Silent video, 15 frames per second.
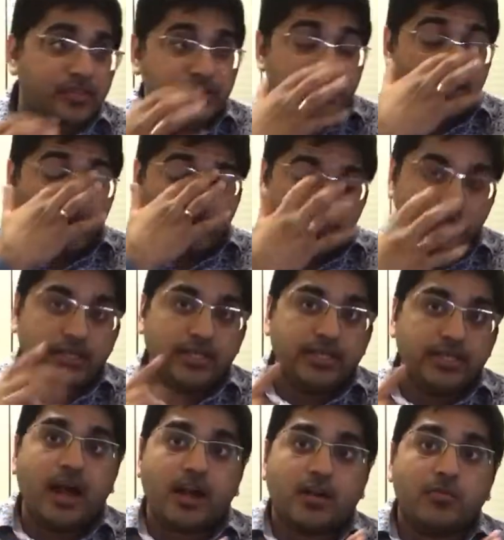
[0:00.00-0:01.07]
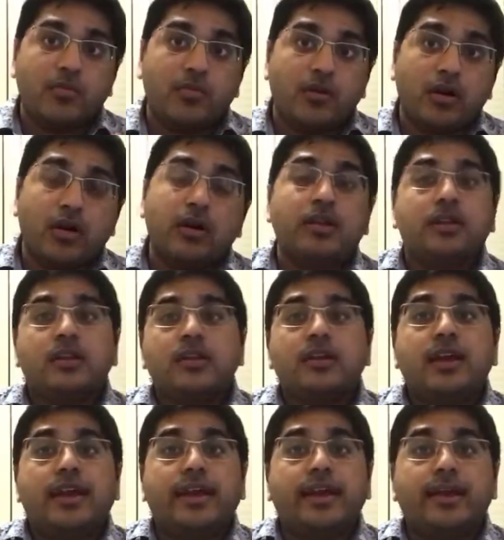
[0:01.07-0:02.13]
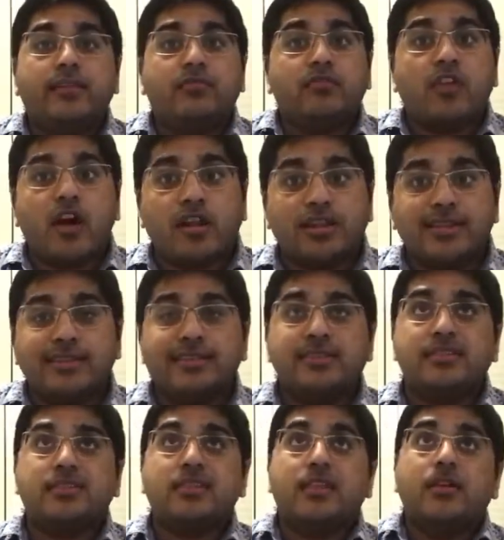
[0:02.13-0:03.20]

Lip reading: definitely Nakamura and Rollins.